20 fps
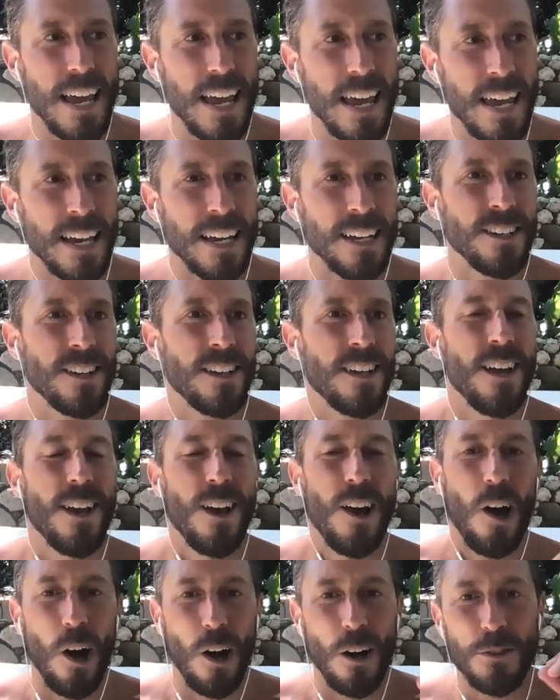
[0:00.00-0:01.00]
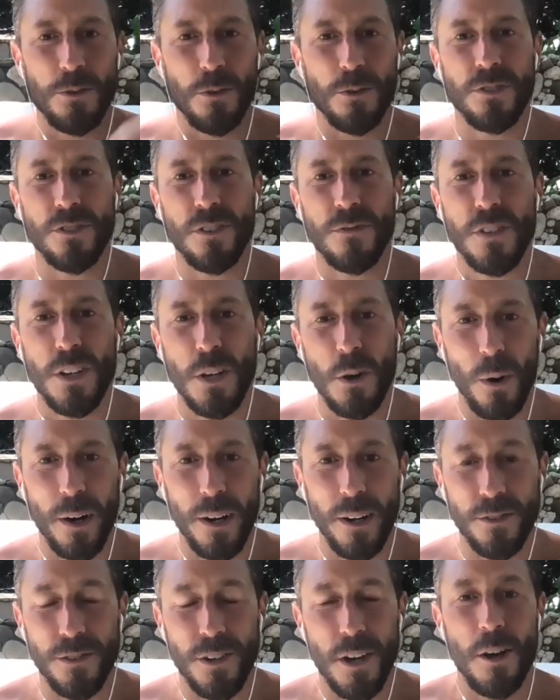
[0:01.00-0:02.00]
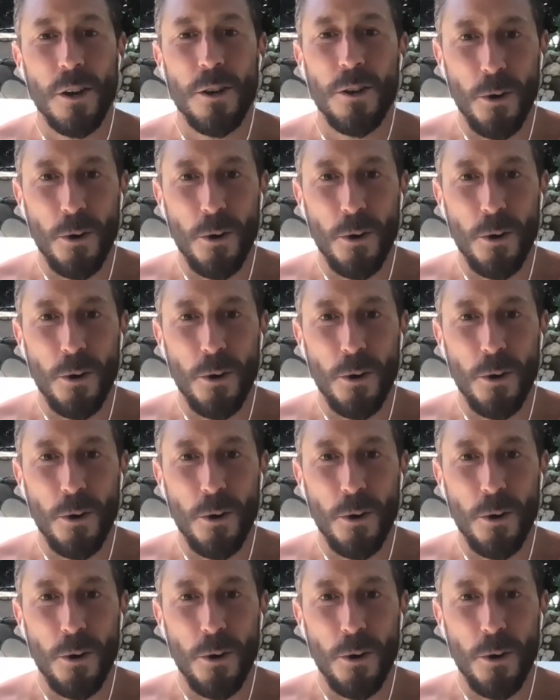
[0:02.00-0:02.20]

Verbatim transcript: and all sources of seed oils,